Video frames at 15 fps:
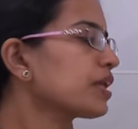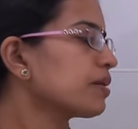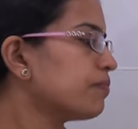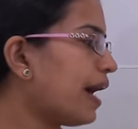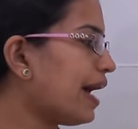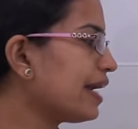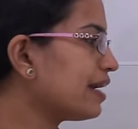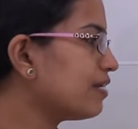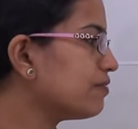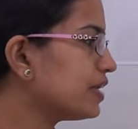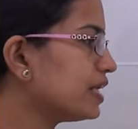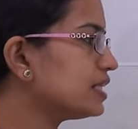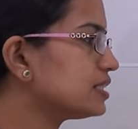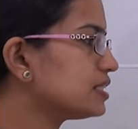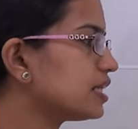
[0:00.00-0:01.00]
by a
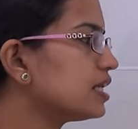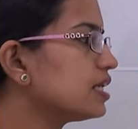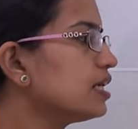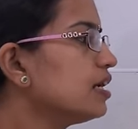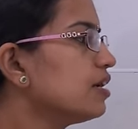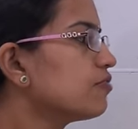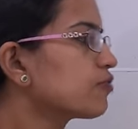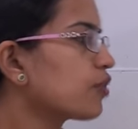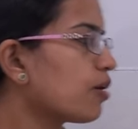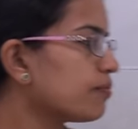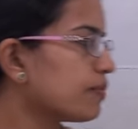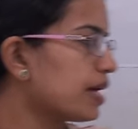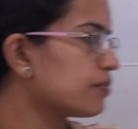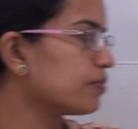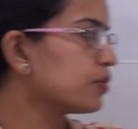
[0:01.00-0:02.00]
villager from
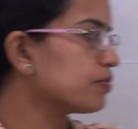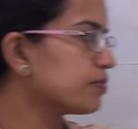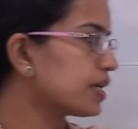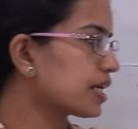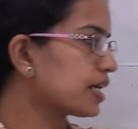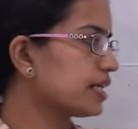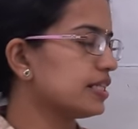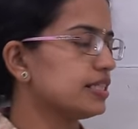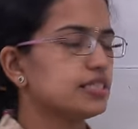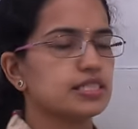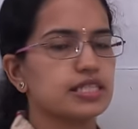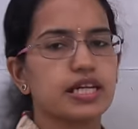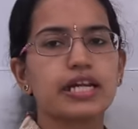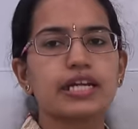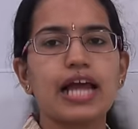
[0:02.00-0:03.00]
Mahbubnagar
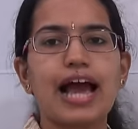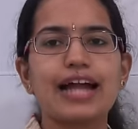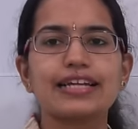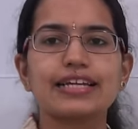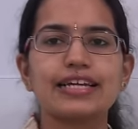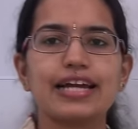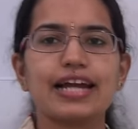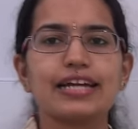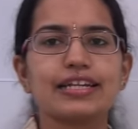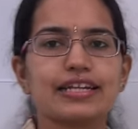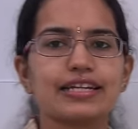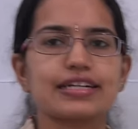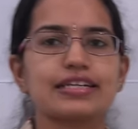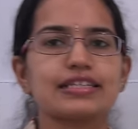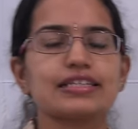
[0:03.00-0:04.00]
district, and he had
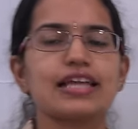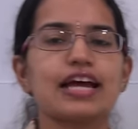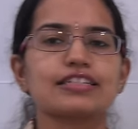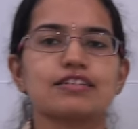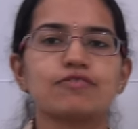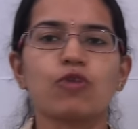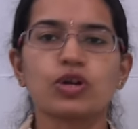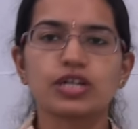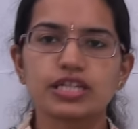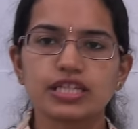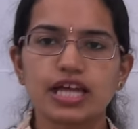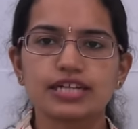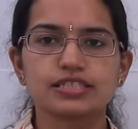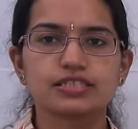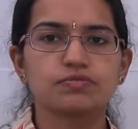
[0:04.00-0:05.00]
written that the water
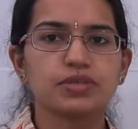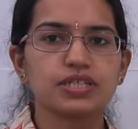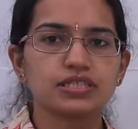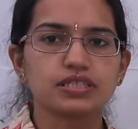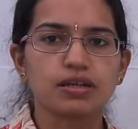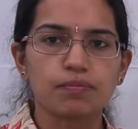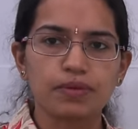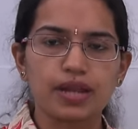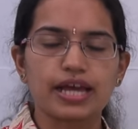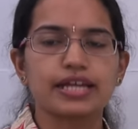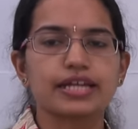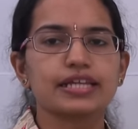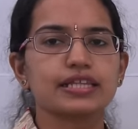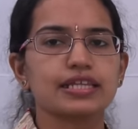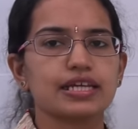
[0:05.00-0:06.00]
that is being
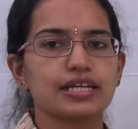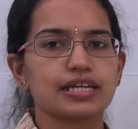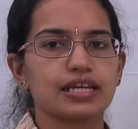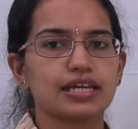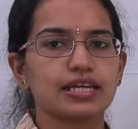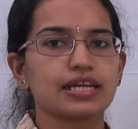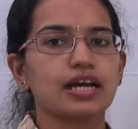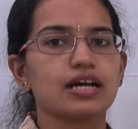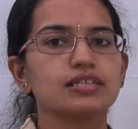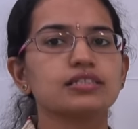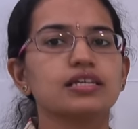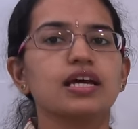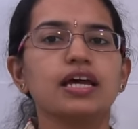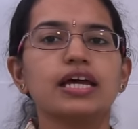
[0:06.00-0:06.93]
supplied in their areas